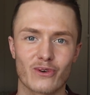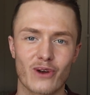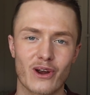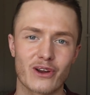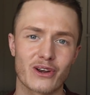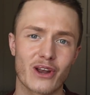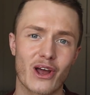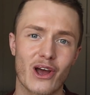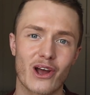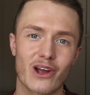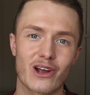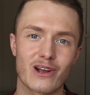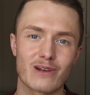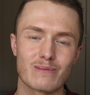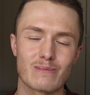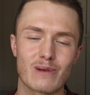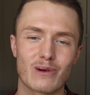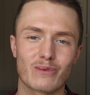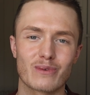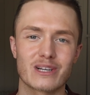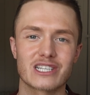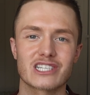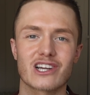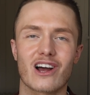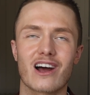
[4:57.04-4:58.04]
your own home,
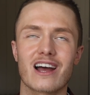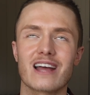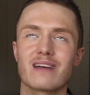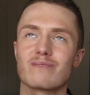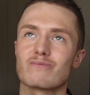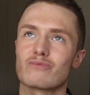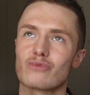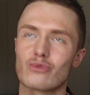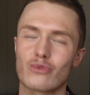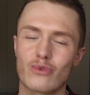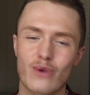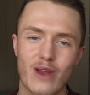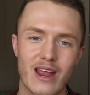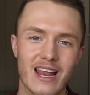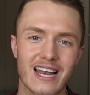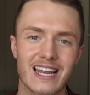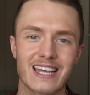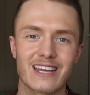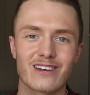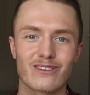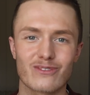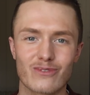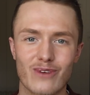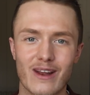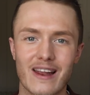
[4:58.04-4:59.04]
which I am
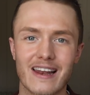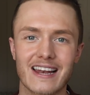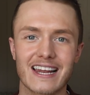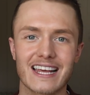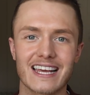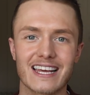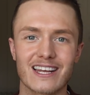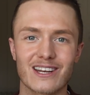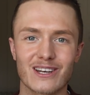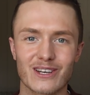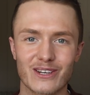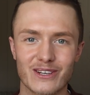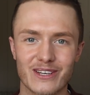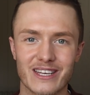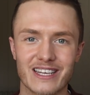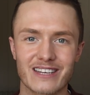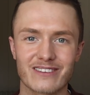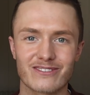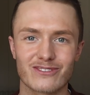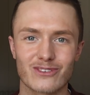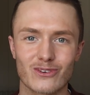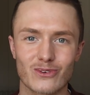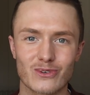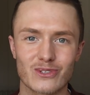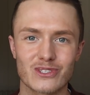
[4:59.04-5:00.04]
really, really
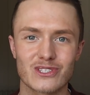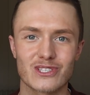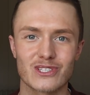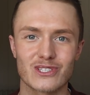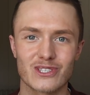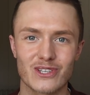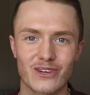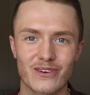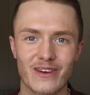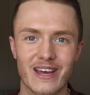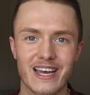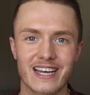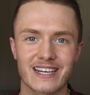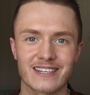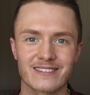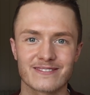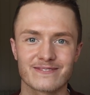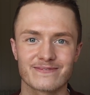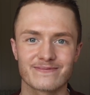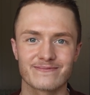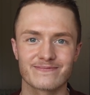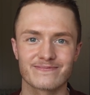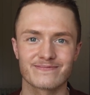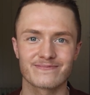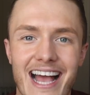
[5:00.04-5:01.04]
looking forward to doing.
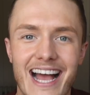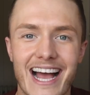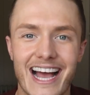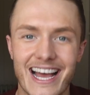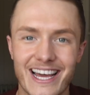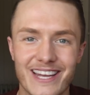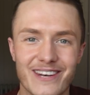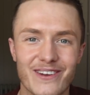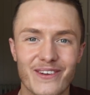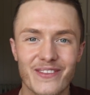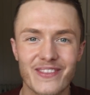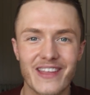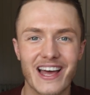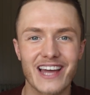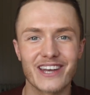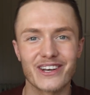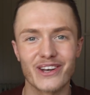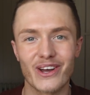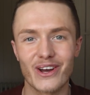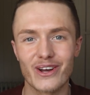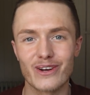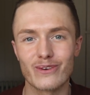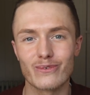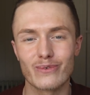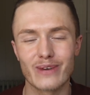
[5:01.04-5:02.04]
And on that
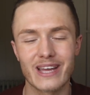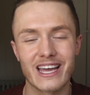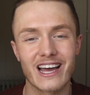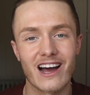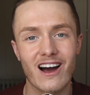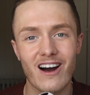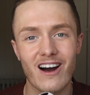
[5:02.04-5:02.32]
note, we